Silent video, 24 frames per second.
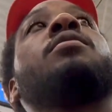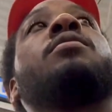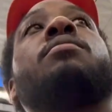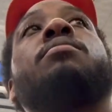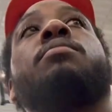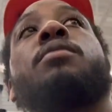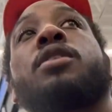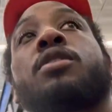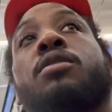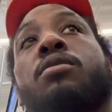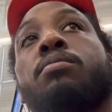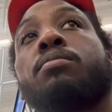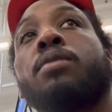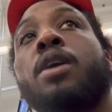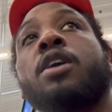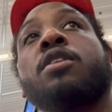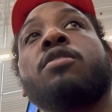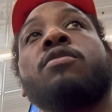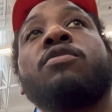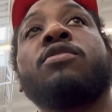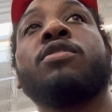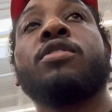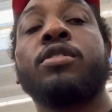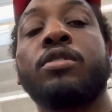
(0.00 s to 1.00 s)
Make your body
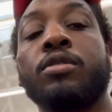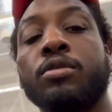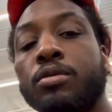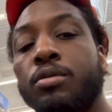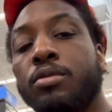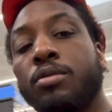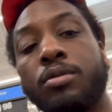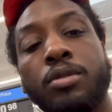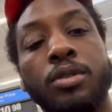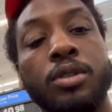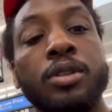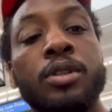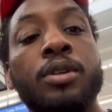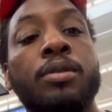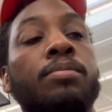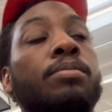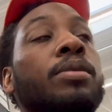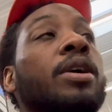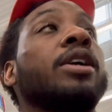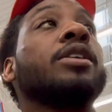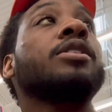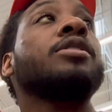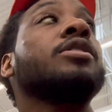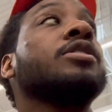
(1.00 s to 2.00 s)
feel a little
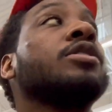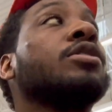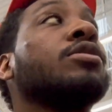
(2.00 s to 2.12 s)
better than